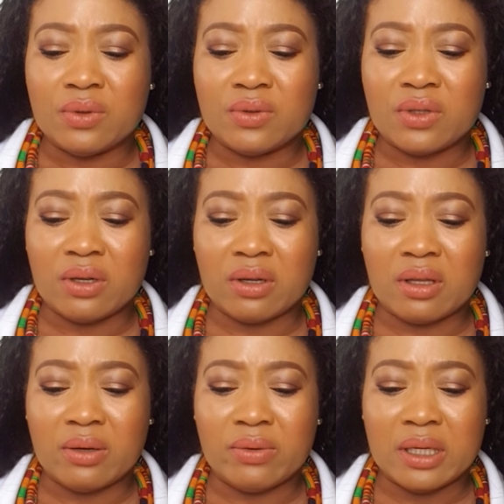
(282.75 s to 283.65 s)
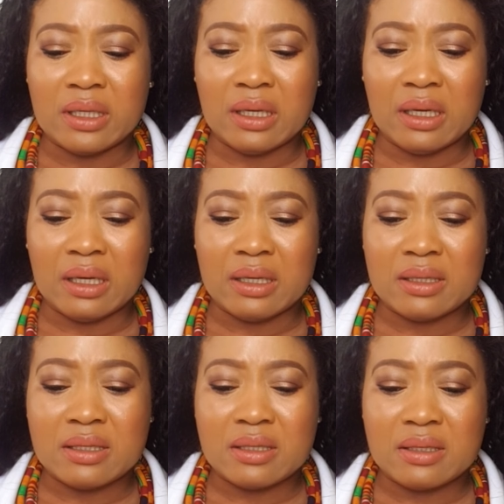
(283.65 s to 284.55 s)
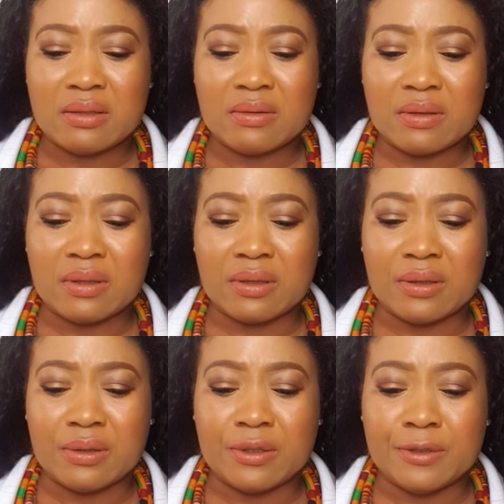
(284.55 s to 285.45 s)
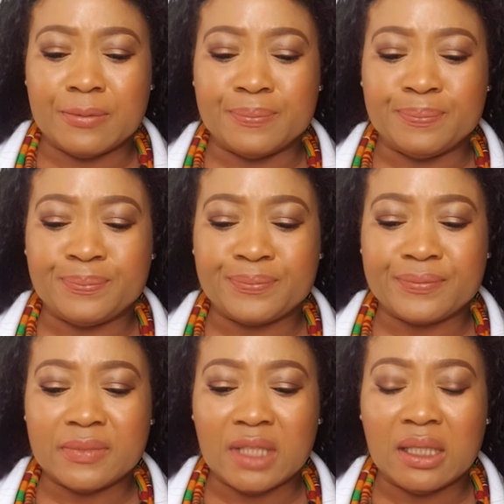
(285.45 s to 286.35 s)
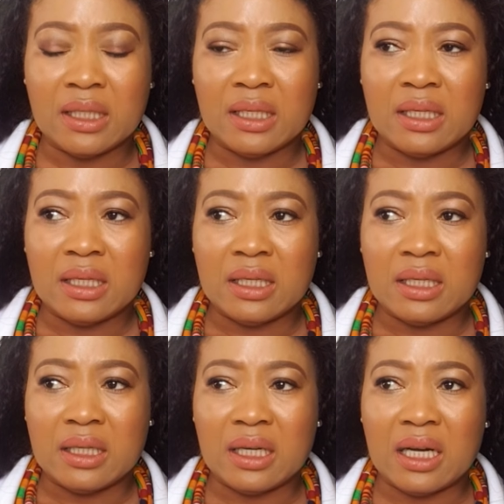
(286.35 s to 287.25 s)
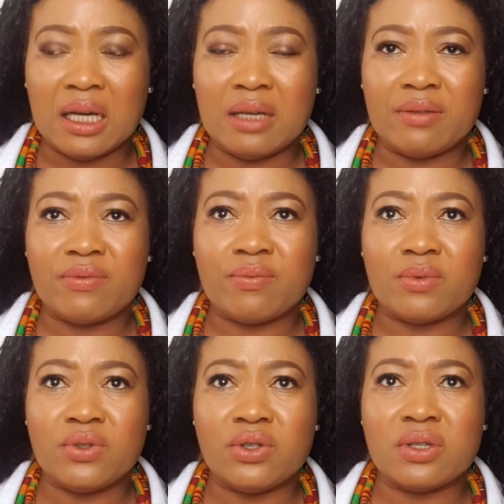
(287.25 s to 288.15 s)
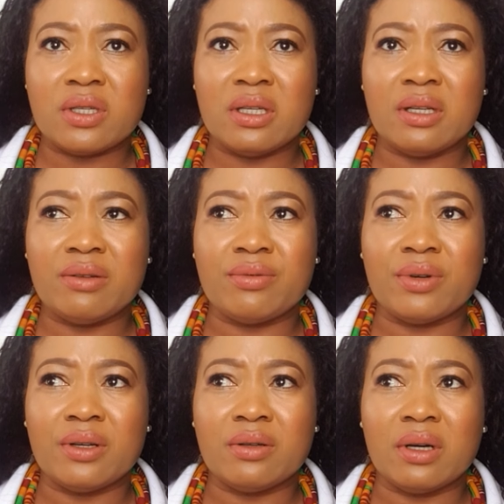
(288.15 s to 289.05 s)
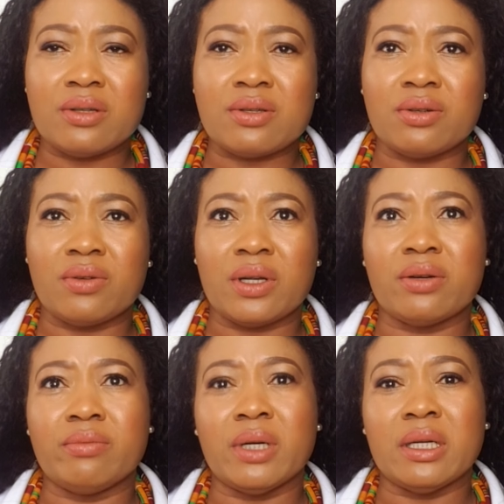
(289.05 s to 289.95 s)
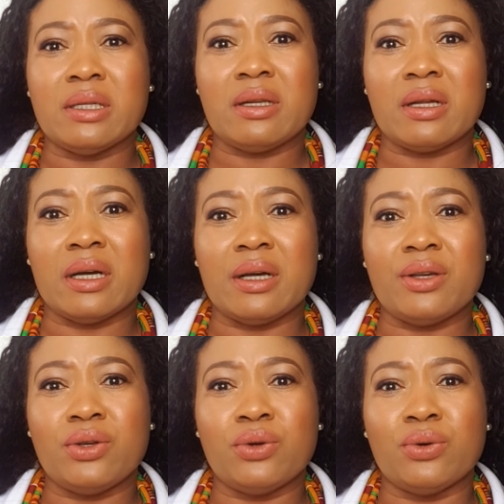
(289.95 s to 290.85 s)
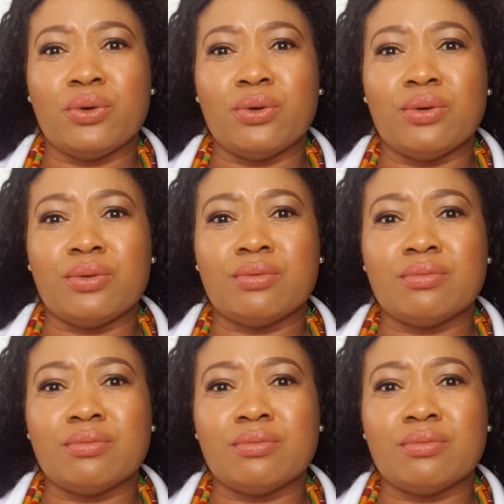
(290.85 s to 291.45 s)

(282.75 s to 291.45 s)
the other one is the, I usually also recommend that you